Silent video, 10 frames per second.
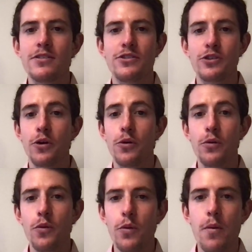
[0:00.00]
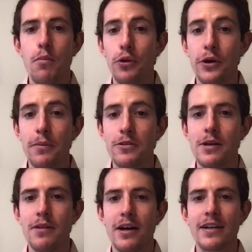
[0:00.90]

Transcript: So podremos hablar